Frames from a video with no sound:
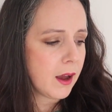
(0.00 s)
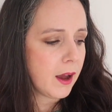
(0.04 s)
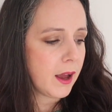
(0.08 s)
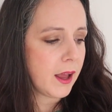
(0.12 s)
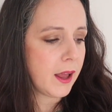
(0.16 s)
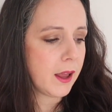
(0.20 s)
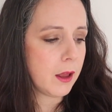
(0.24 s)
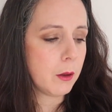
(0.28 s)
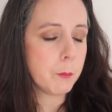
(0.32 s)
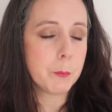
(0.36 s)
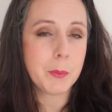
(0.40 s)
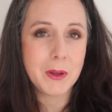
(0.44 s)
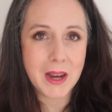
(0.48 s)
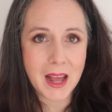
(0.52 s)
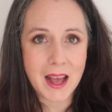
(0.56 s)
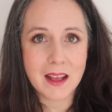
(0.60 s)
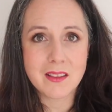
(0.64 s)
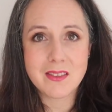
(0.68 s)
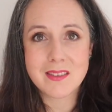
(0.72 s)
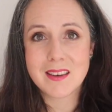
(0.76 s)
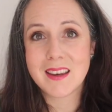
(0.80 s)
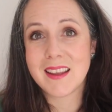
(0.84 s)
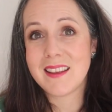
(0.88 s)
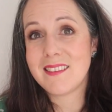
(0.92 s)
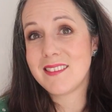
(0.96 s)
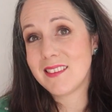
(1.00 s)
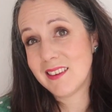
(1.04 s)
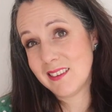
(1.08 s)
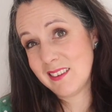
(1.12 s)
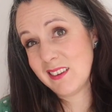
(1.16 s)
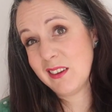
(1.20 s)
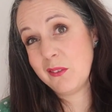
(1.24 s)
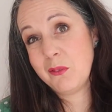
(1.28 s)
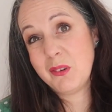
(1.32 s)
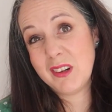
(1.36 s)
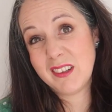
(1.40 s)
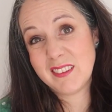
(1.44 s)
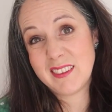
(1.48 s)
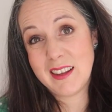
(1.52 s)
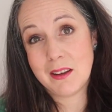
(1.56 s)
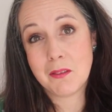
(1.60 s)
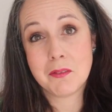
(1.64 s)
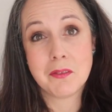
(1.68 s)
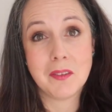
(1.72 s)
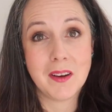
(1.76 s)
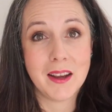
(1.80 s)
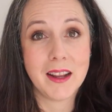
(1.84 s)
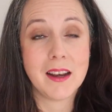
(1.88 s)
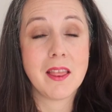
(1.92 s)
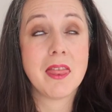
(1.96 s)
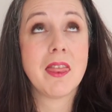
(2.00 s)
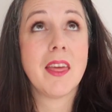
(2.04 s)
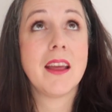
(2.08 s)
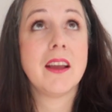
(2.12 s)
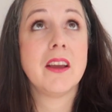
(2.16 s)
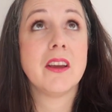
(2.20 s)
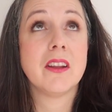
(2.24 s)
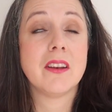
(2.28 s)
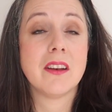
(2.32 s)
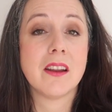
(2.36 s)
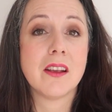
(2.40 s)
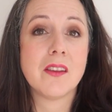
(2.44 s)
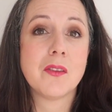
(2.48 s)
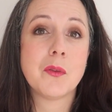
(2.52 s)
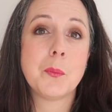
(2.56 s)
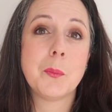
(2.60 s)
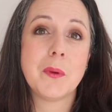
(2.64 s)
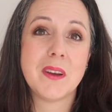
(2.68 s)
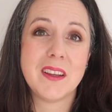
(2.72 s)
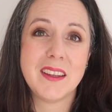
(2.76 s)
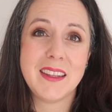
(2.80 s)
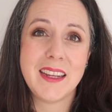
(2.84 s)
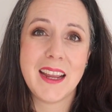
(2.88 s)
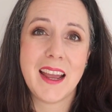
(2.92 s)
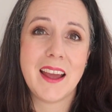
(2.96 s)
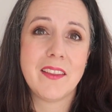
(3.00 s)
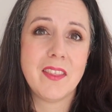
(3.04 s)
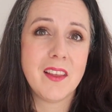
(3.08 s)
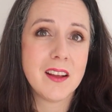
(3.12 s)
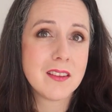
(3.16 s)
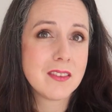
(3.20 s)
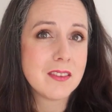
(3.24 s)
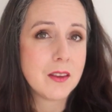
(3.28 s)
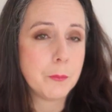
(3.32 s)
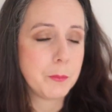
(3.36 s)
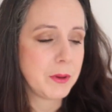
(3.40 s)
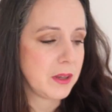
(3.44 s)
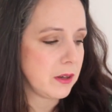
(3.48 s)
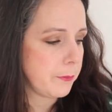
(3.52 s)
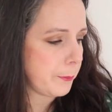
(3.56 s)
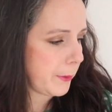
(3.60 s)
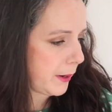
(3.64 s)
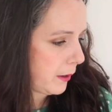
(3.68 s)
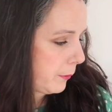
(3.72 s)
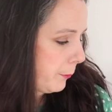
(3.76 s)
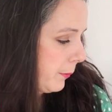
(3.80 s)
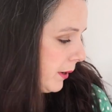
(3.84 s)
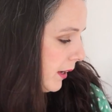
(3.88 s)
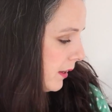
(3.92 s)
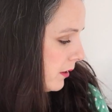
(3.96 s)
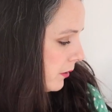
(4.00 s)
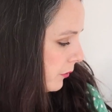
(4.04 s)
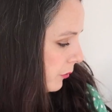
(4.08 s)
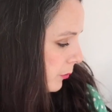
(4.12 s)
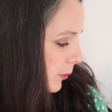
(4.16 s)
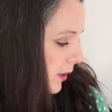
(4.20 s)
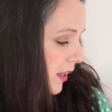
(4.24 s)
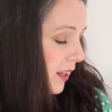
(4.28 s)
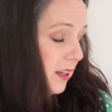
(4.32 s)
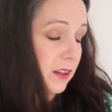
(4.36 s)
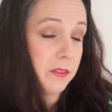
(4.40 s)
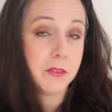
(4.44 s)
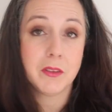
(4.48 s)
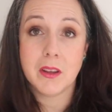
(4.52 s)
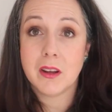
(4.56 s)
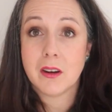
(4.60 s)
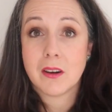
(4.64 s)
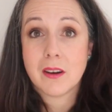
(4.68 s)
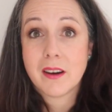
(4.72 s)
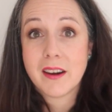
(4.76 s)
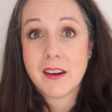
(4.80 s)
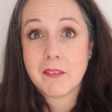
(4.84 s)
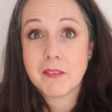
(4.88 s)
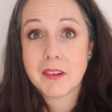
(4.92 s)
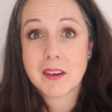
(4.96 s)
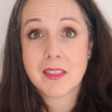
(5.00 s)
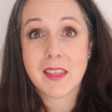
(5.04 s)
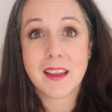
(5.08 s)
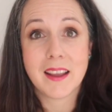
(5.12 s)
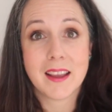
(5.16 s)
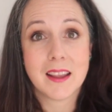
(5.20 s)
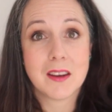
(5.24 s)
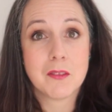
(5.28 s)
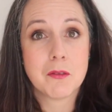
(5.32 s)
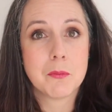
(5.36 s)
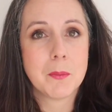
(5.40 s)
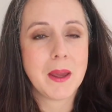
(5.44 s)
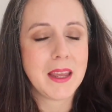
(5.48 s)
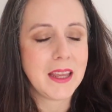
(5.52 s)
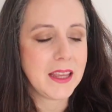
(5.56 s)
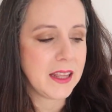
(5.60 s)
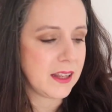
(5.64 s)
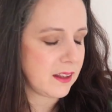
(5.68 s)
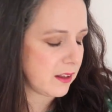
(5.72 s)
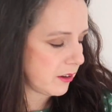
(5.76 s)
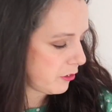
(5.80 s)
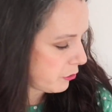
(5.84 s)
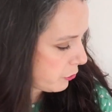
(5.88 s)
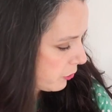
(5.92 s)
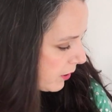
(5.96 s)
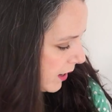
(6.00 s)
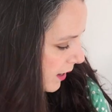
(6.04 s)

Um, but as it is, it worked out fine, thank goodness. But yeah, that's something to bear in mind as well if you are ever thinking of making this